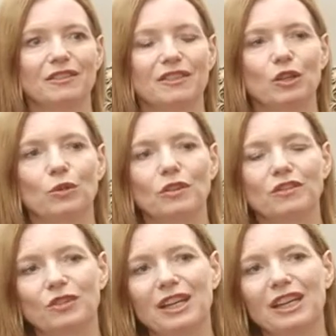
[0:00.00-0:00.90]
So
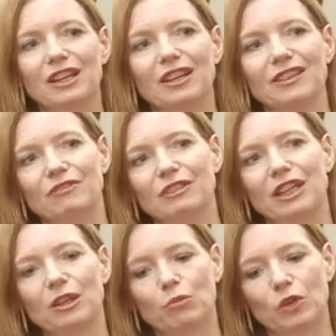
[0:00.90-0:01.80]
Australia is
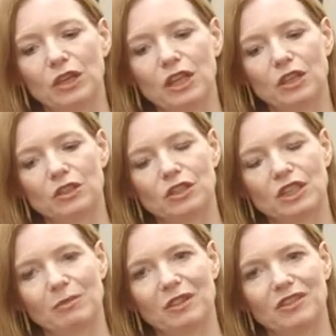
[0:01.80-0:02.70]
really working to
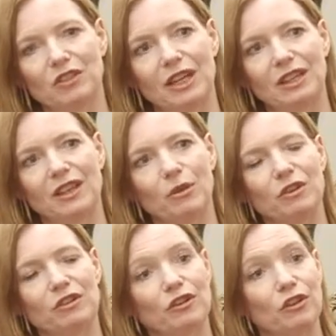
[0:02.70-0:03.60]
demonstrate that
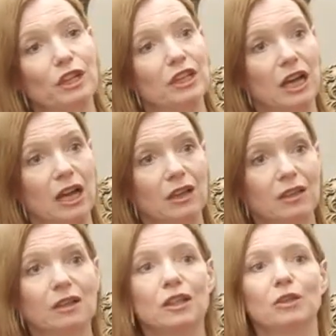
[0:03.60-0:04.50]
we're a very
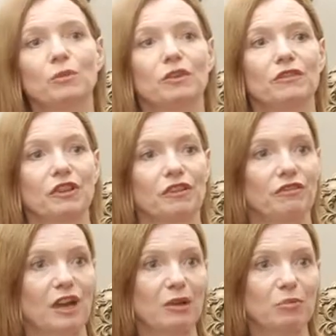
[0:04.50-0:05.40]
young, we're a very
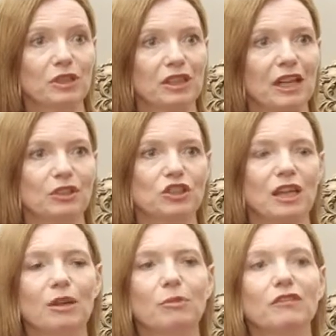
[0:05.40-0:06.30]
vibrant culture,
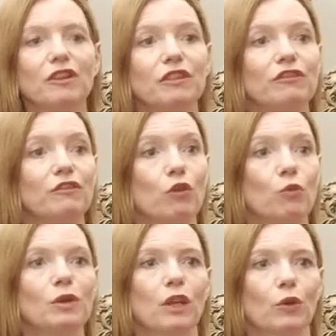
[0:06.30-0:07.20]
and we're very
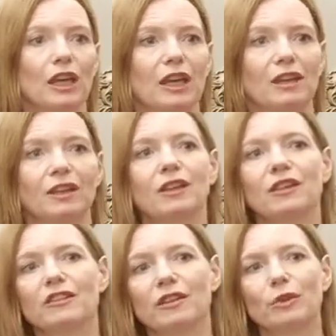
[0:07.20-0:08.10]
forward-looking.
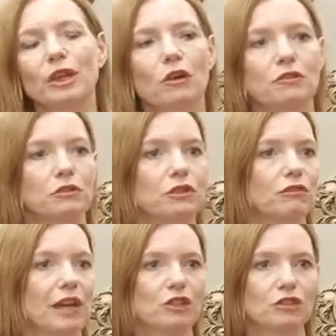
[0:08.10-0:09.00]
So we offer a
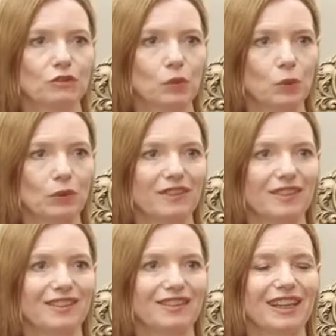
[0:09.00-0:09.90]
range of
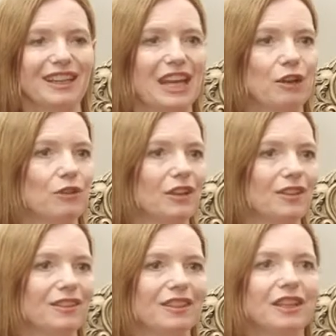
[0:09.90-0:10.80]
courses in
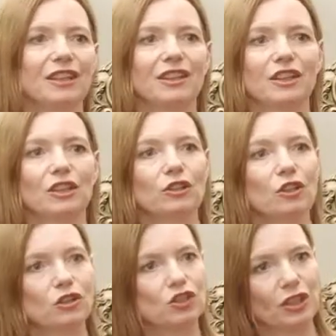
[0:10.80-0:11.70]
areas that are
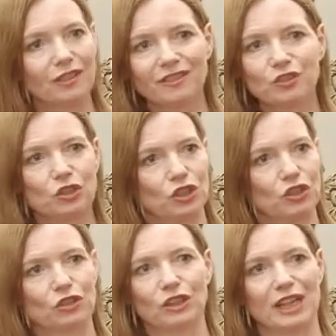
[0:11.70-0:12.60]
not just the
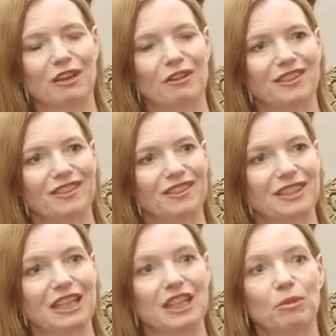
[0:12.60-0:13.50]
traditional areas of
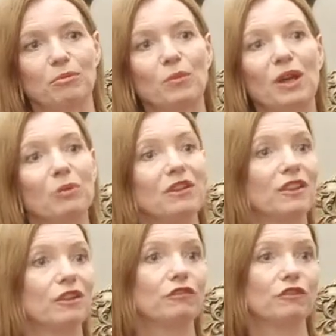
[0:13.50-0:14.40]
study, but where we
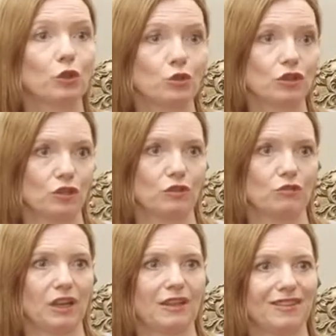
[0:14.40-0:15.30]
see the future
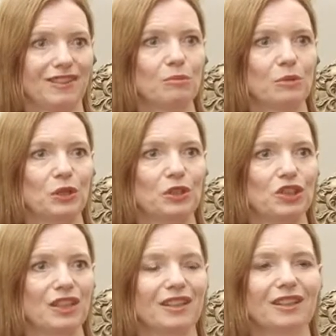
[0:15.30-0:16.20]
careers
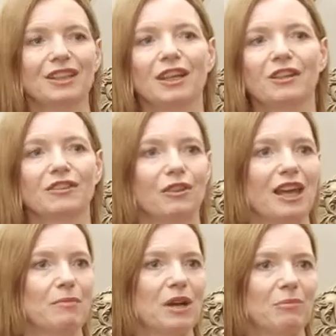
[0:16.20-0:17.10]
emerging. So
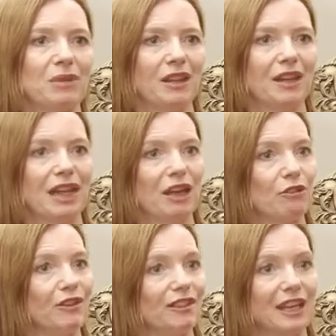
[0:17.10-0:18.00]
that might be in
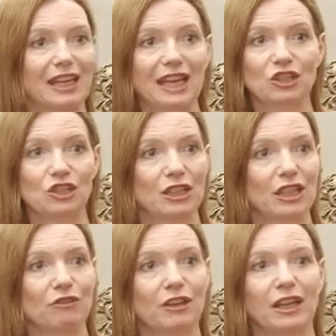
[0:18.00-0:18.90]
areas like
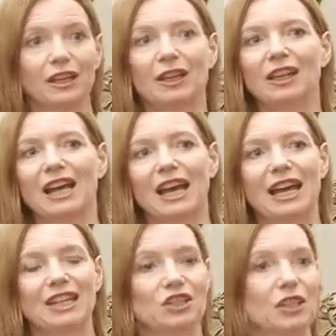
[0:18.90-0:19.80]
engineering
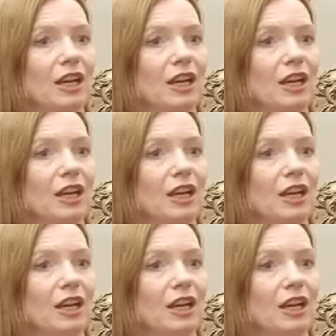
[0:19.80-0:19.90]
and